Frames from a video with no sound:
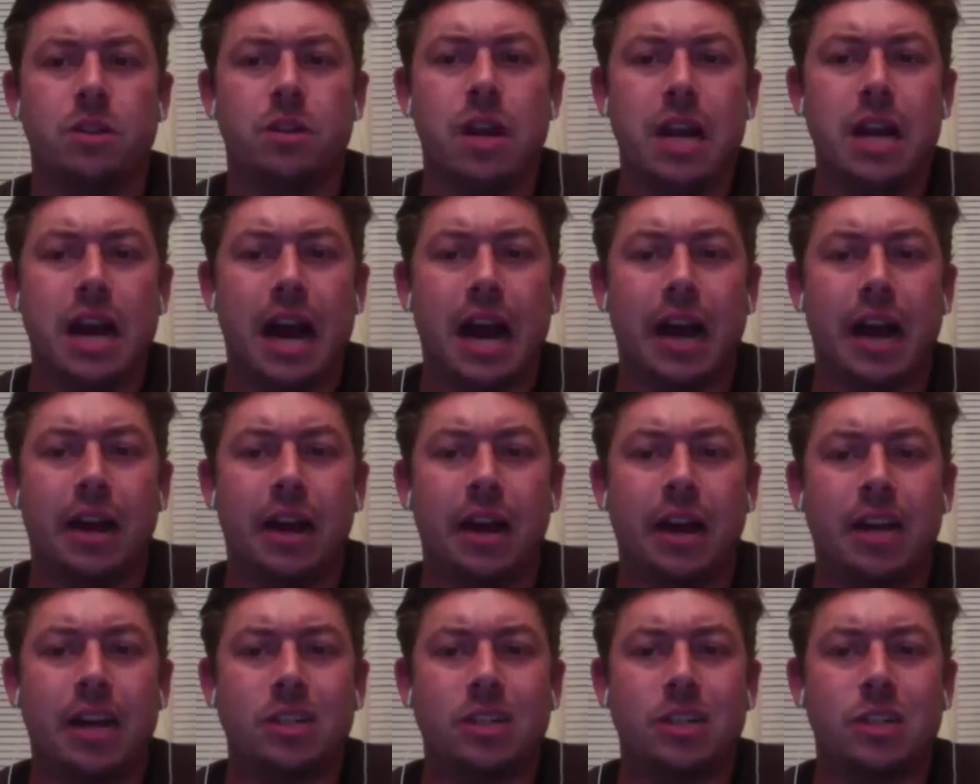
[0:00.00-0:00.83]
I
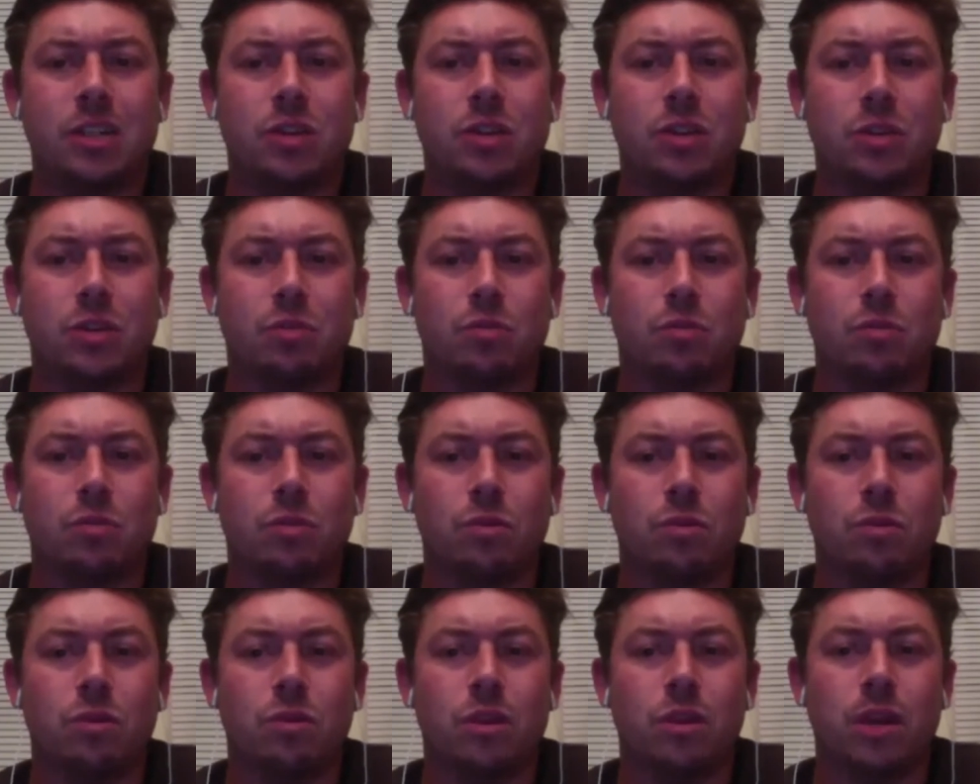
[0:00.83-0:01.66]
actually took a
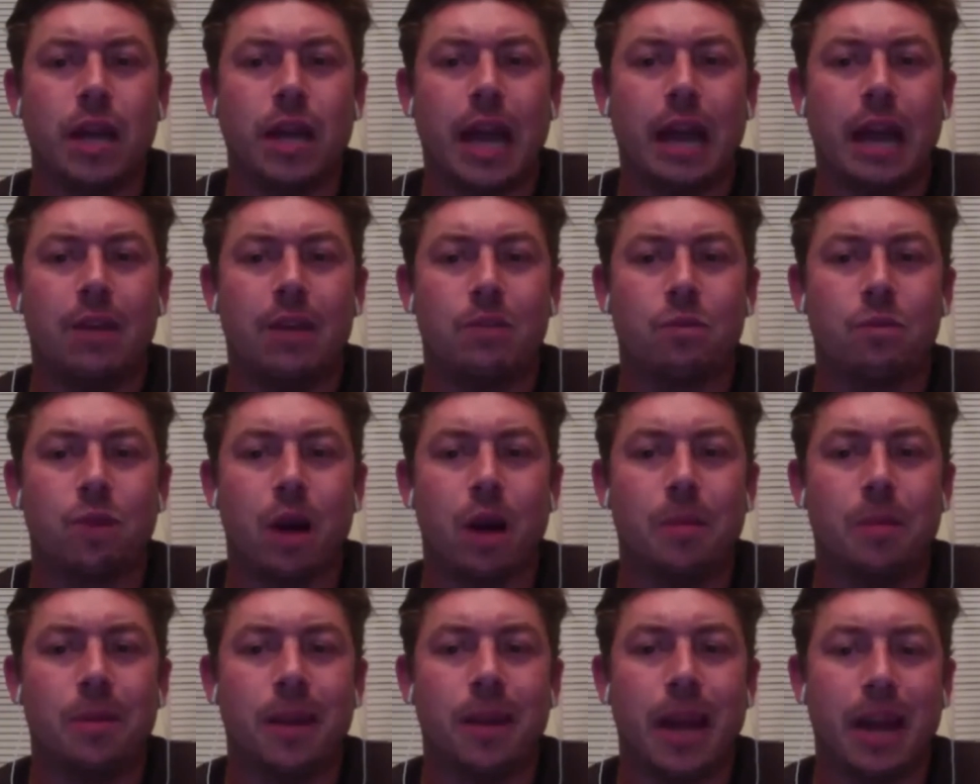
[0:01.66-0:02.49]
look at
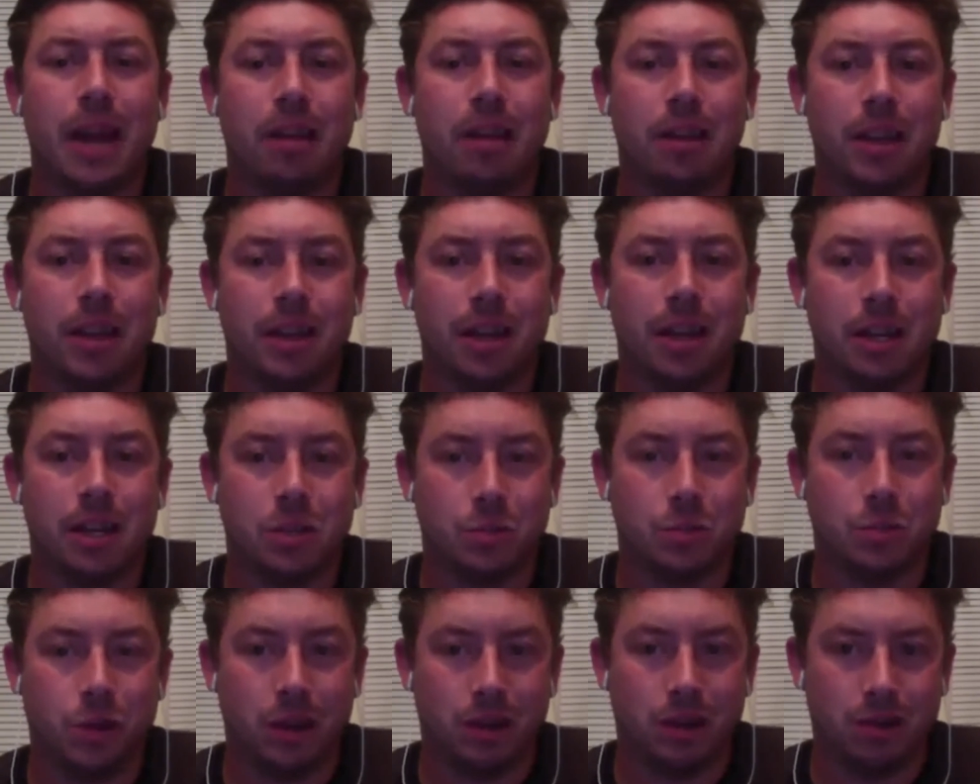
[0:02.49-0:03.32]
Robert Elliott as
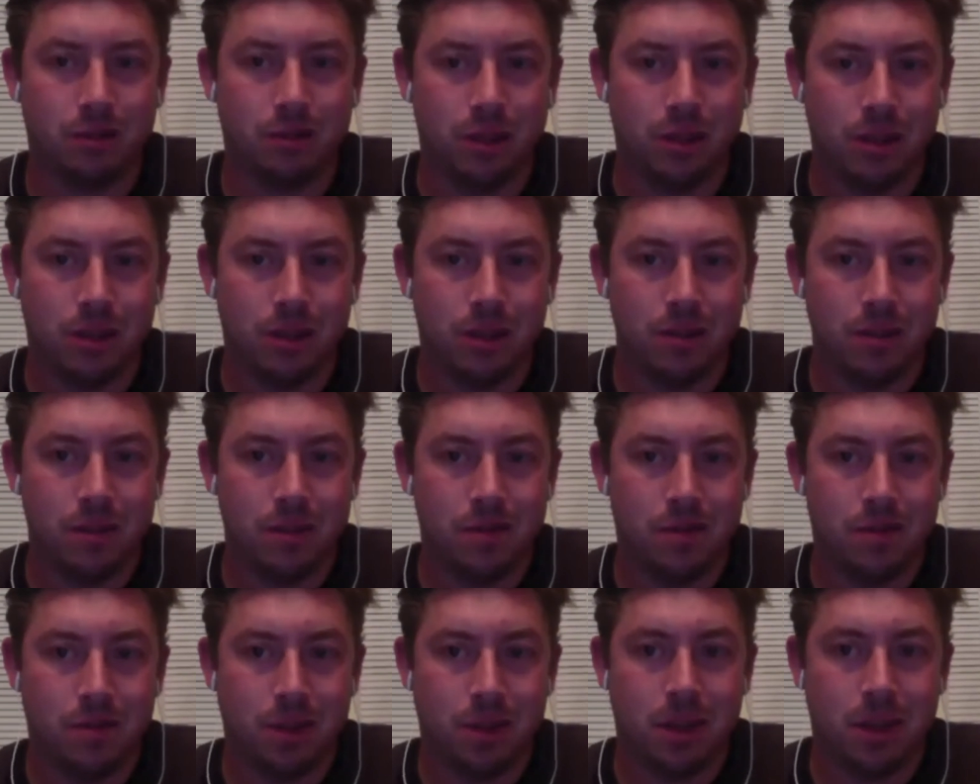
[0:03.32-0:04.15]
well.
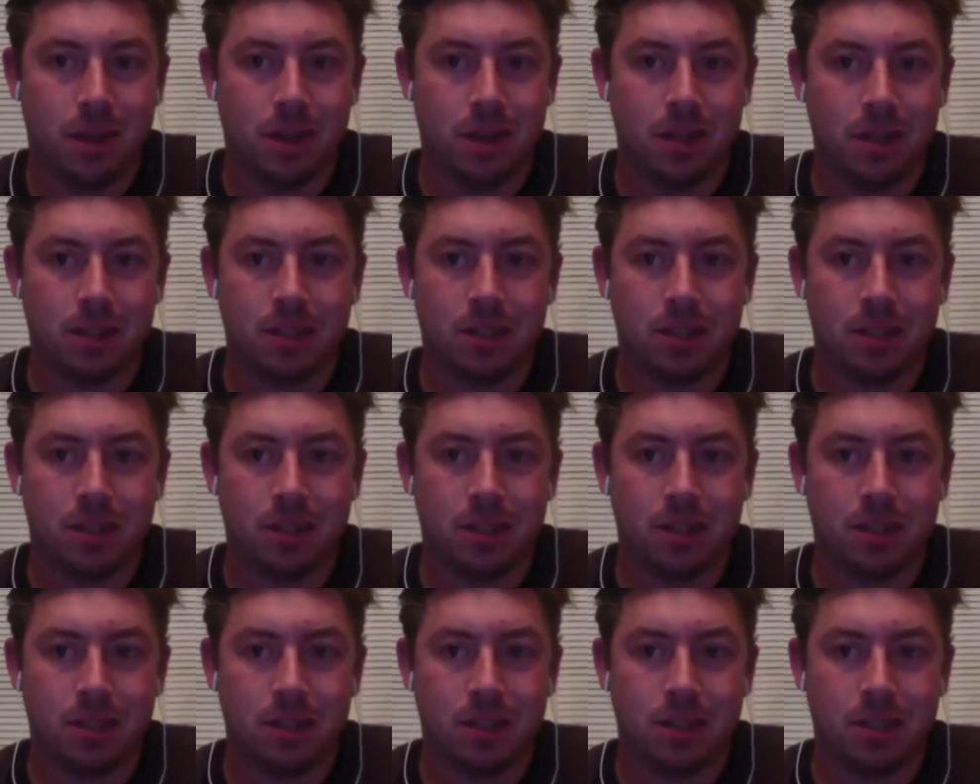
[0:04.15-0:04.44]
Because